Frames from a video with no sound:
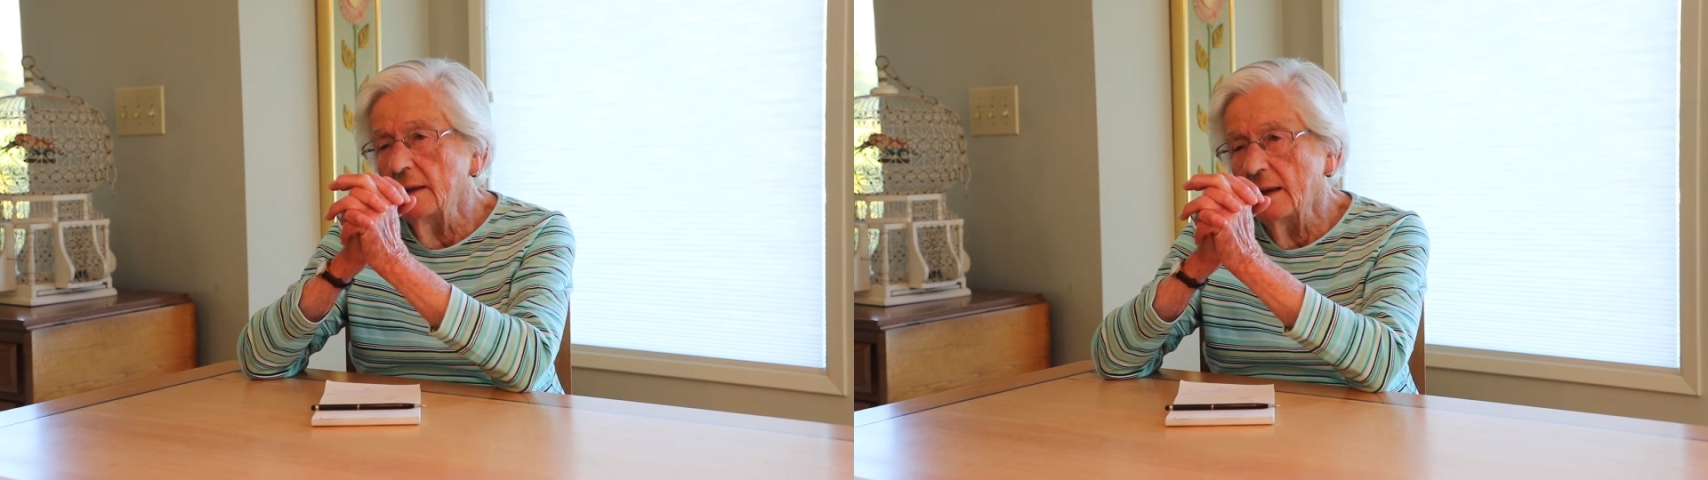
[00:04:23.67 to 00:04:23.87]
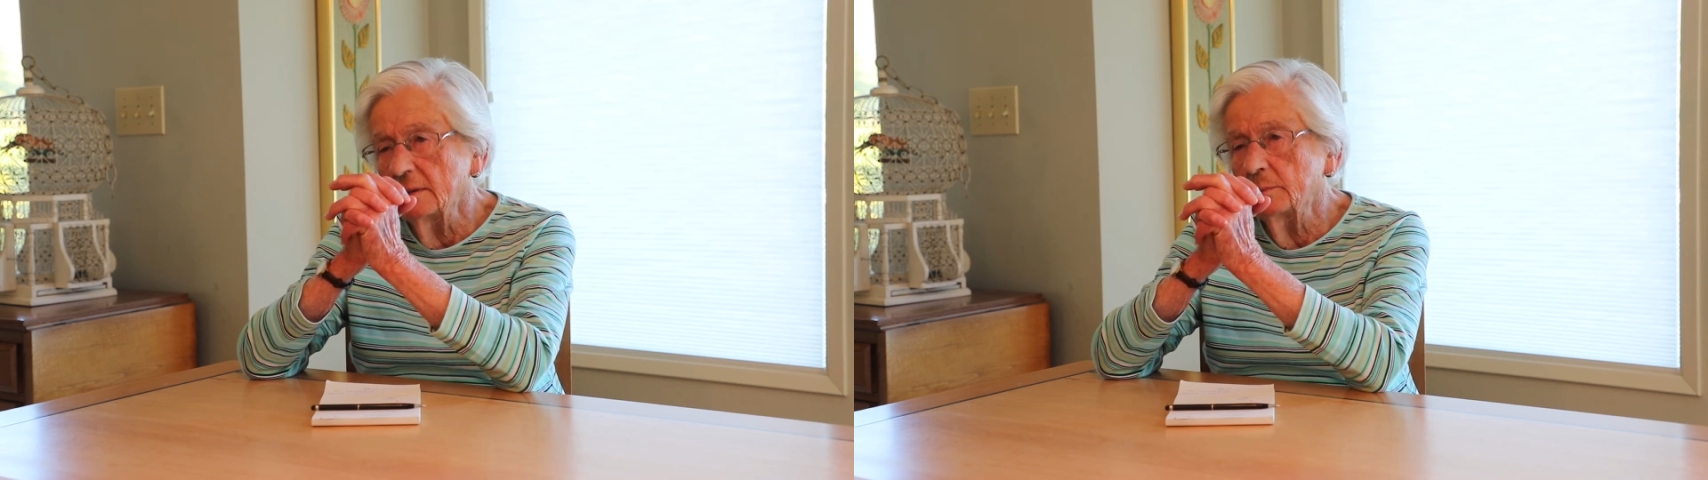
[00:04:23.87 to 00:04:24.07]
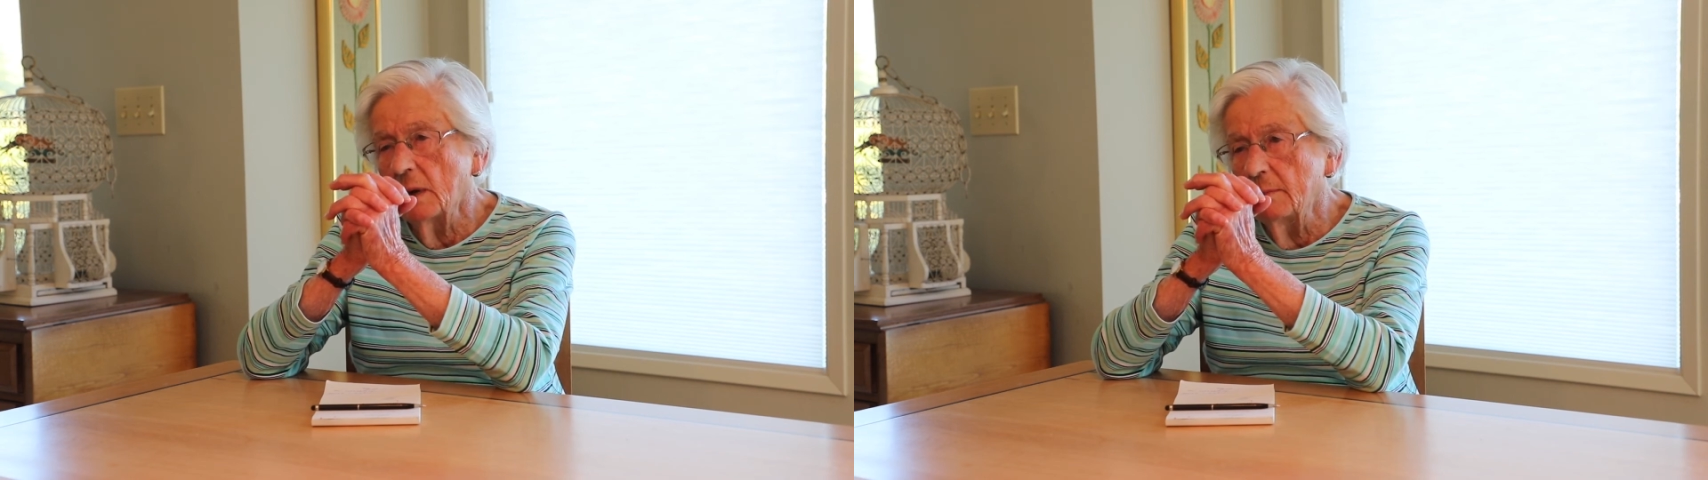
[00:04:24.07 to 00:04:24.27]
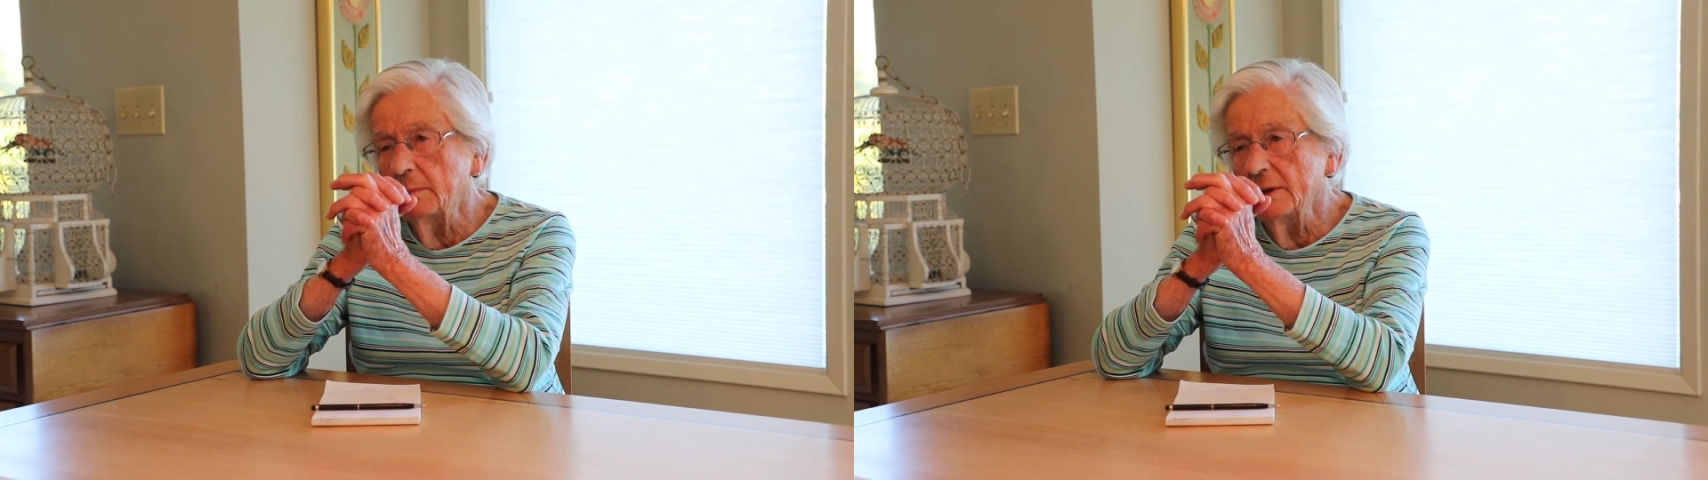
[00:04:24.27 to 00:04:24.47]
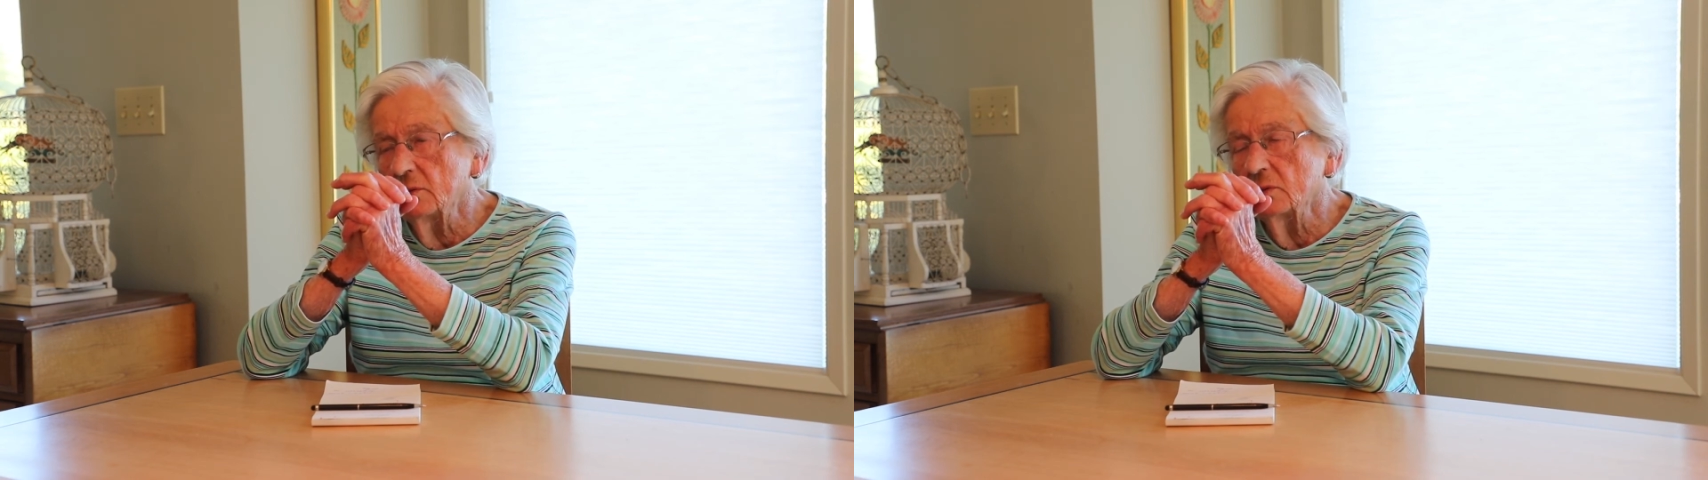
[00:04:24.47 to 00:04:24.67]
that's
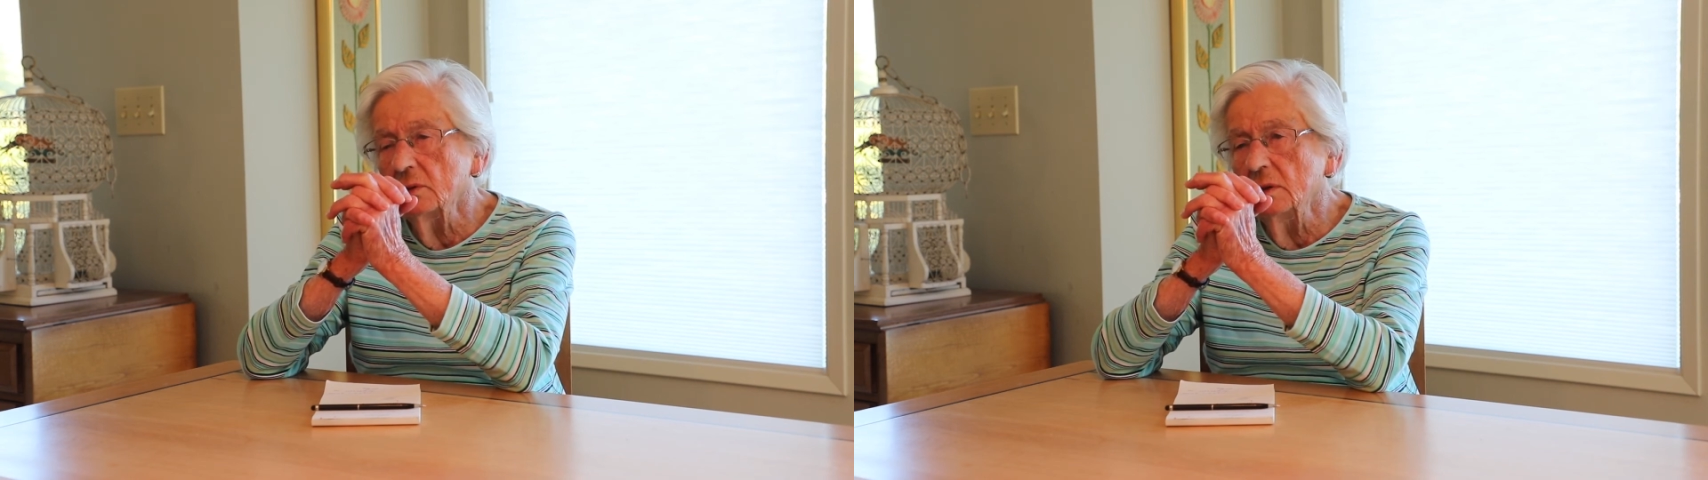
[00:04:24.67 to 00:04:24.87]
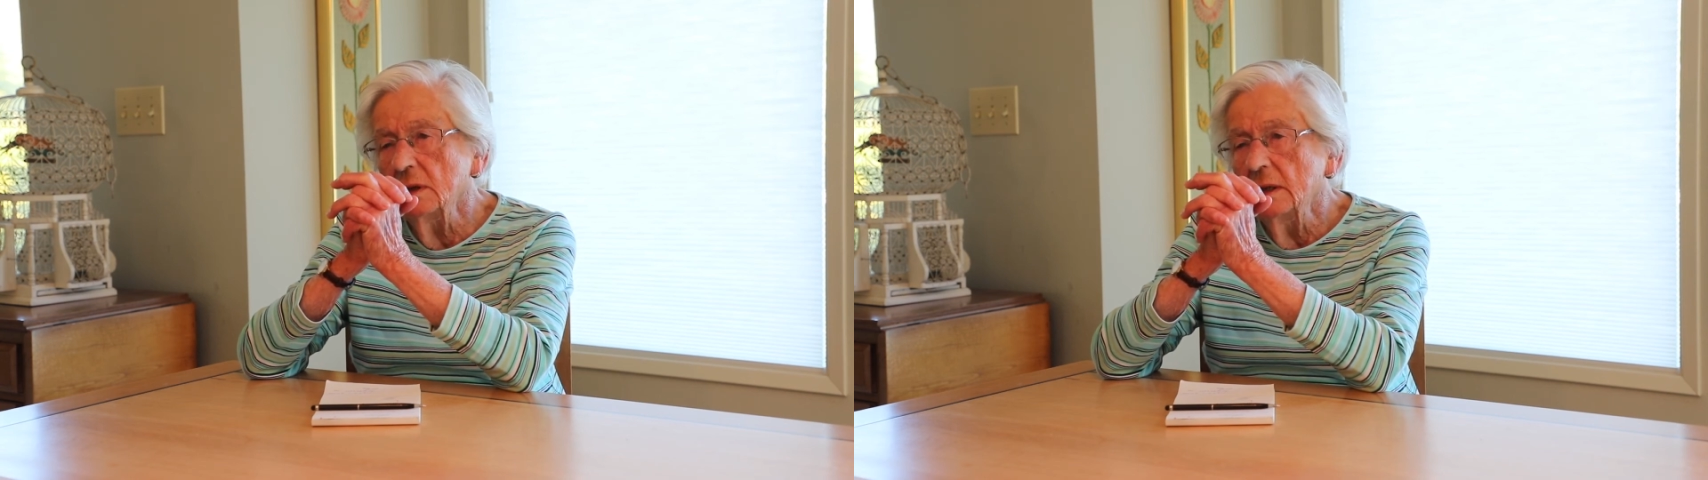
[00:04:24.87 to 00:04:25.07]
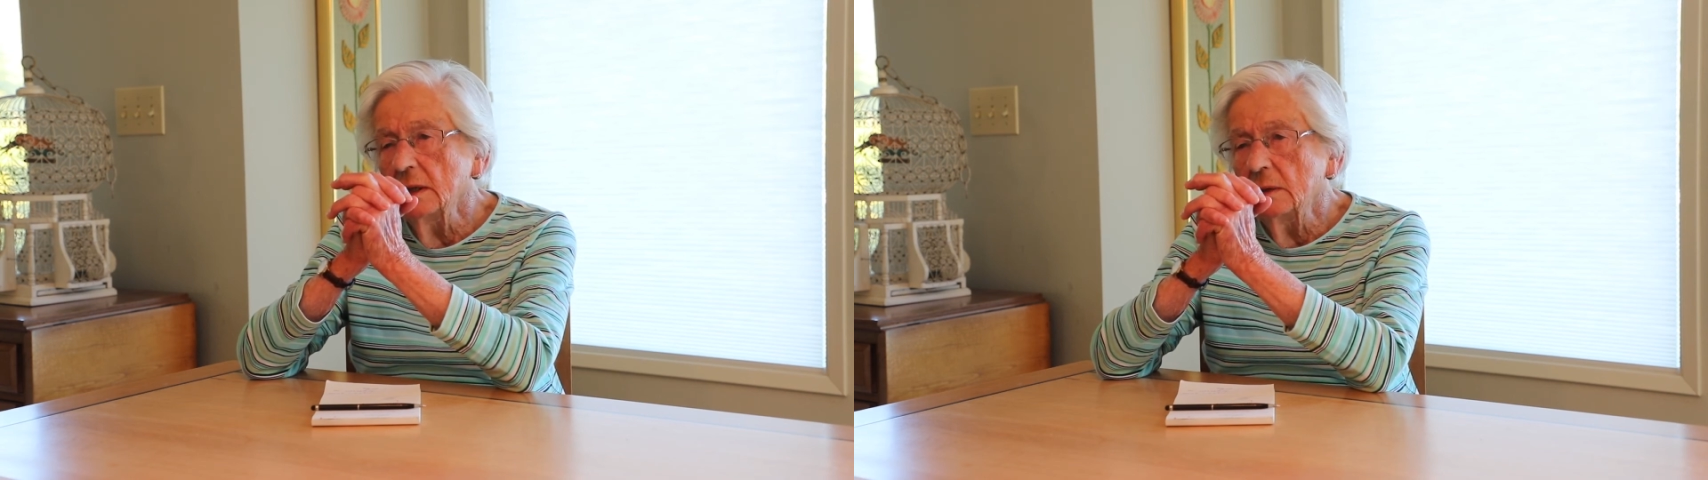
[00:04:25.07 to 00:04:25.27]
probably true.